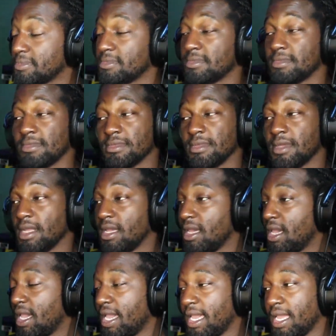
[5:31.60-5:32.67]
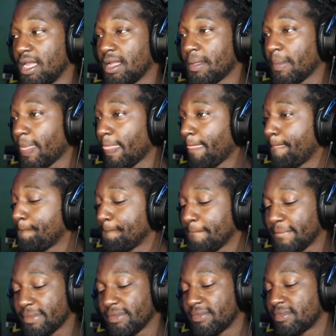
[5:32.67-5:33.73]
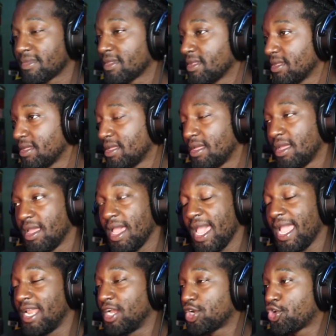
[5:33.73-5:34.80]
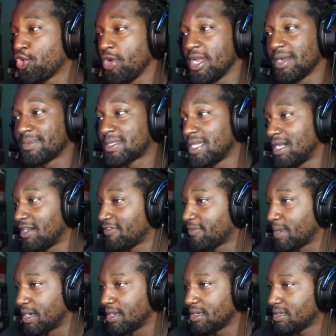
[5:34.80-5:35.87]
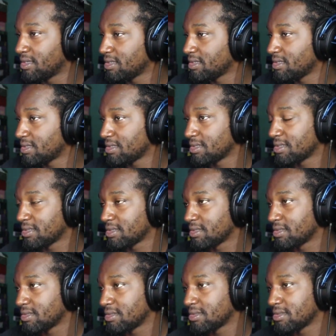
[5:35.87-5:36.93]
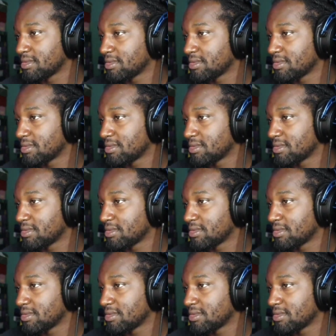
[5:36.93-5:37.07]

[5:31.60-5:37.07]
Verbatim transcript: So there's hey. actually a few more. I think they might be putting. Hey, the crib tough, in the bro. place that's out here. Yo, this